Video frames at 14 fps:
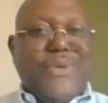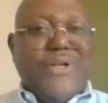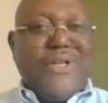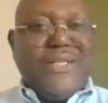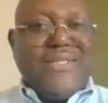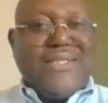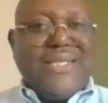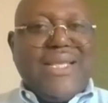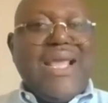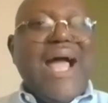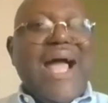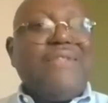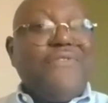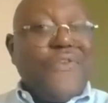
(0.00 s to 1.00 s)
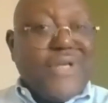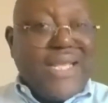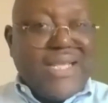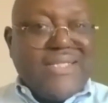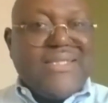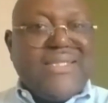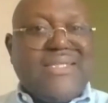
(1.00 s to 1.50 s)
policy
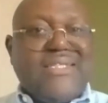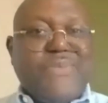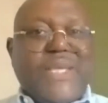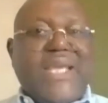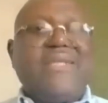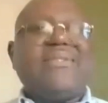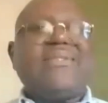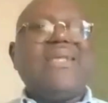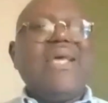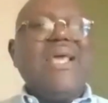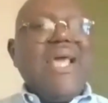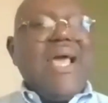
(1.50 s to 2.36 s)
advocacy space.